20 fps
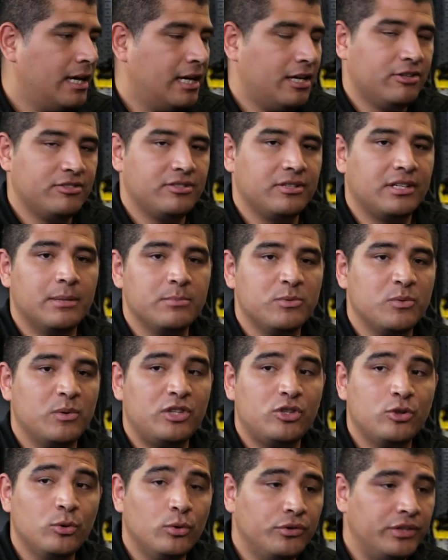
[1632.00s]
It also comes
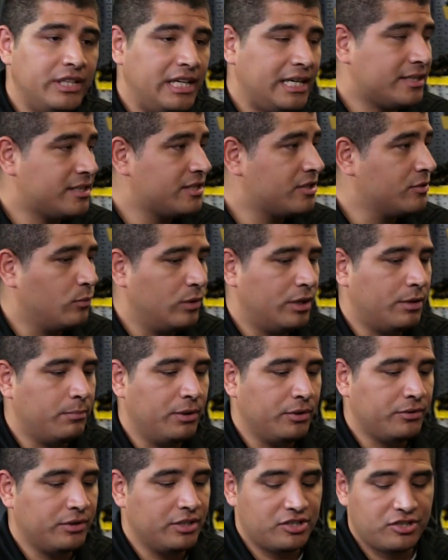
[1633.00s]
with dual NICs, where
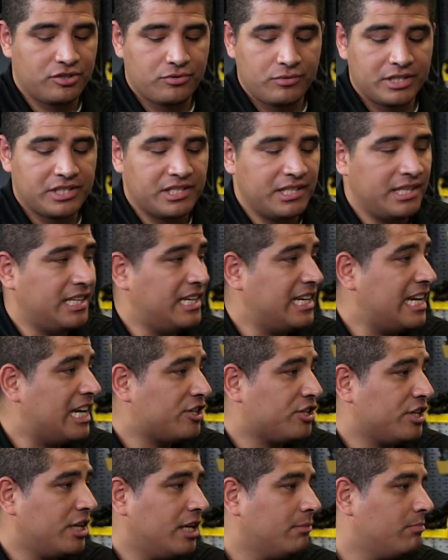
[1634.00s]
both the Strix and the
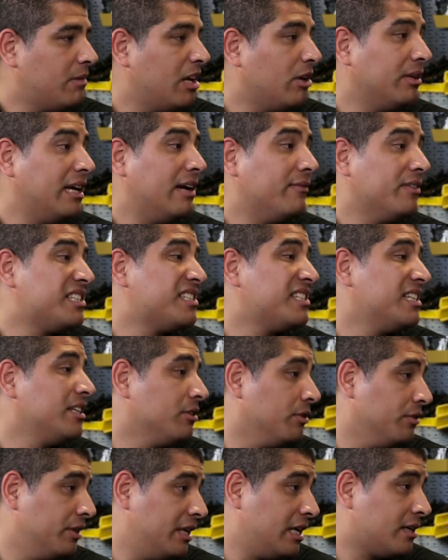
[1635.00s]
Dash 8, they only have a
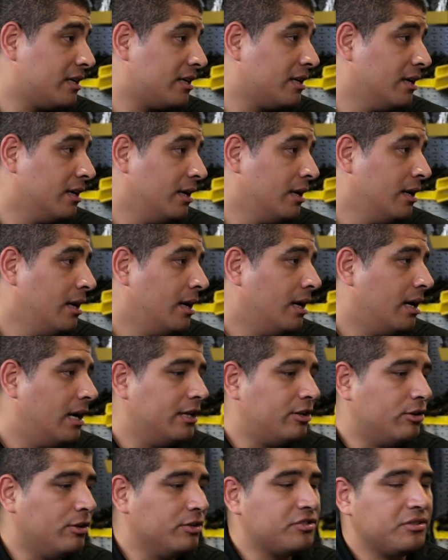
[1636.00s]
single NIC.
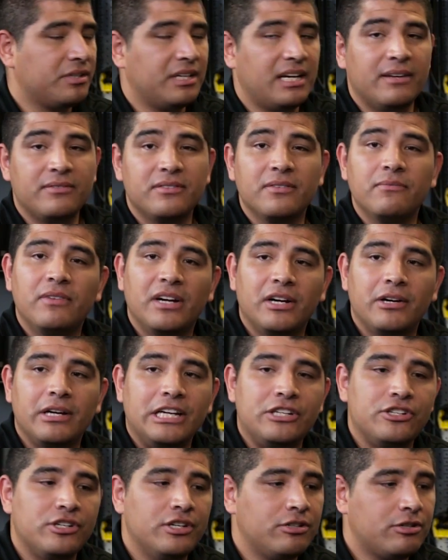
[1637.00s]
You're also going to have some
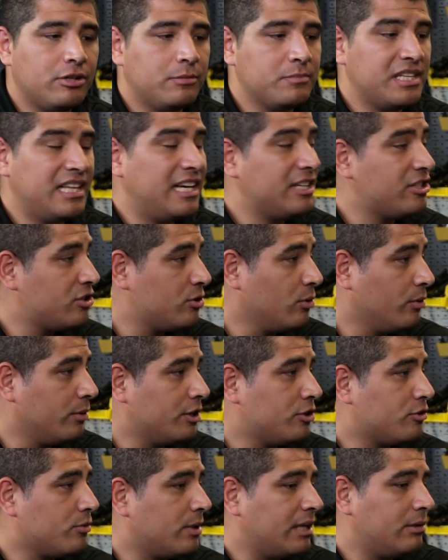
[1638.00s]
variation in terms of that
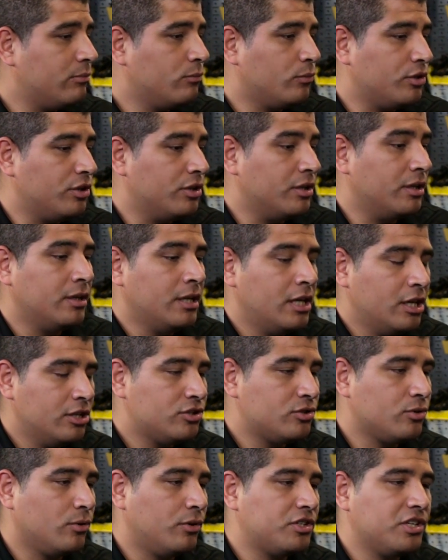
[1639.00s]
storage, right? Where the
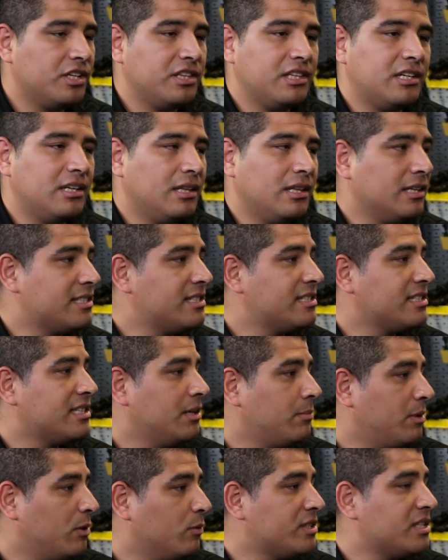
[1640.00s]
storage on the Deluxe is going to
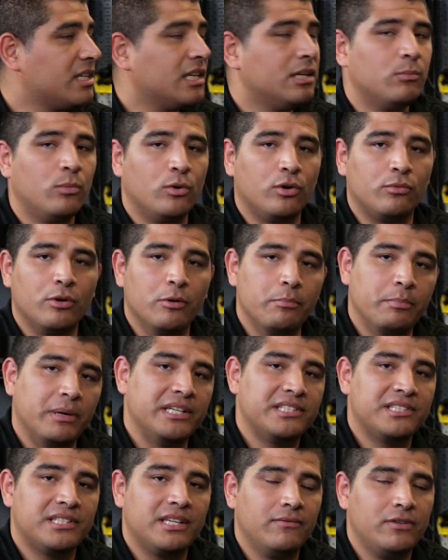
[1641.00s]
be, once again, more
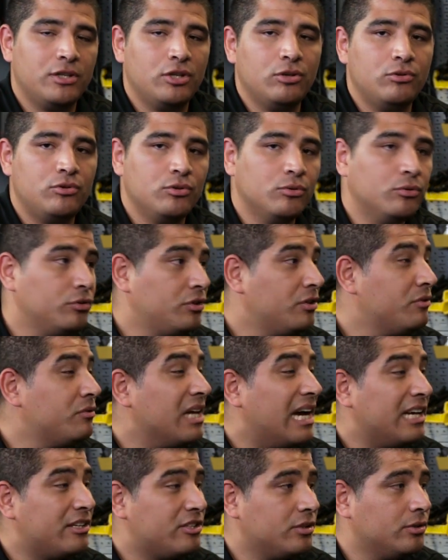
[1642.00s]
robust, giving you dual
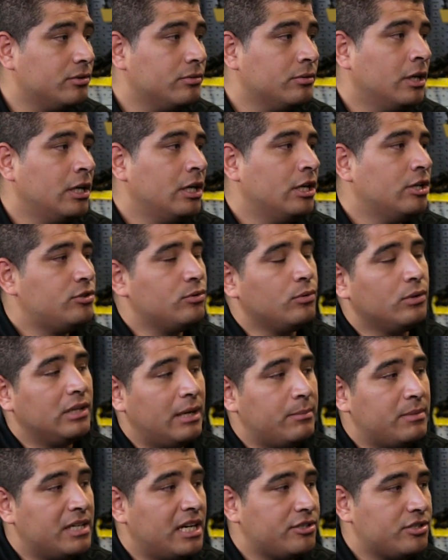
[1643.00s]
U.2, dual
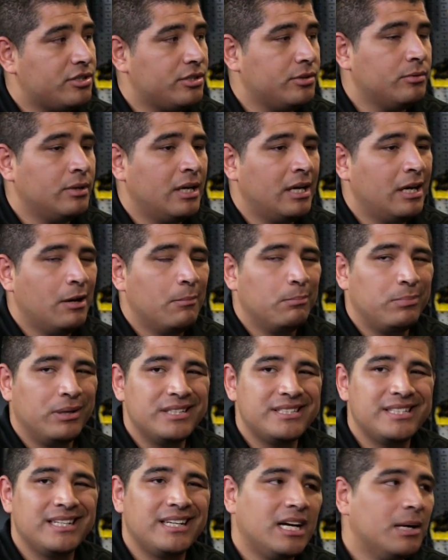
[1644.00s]
M.2.
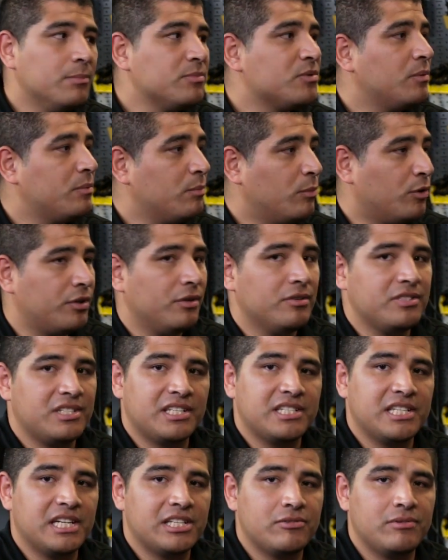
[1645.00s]
Plus, it comes with more of those
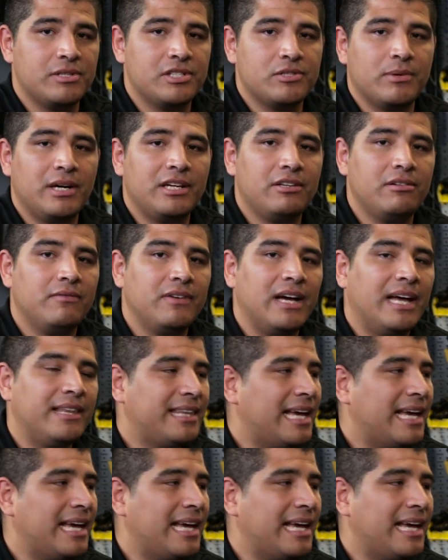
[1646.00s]
accessories, right? You've got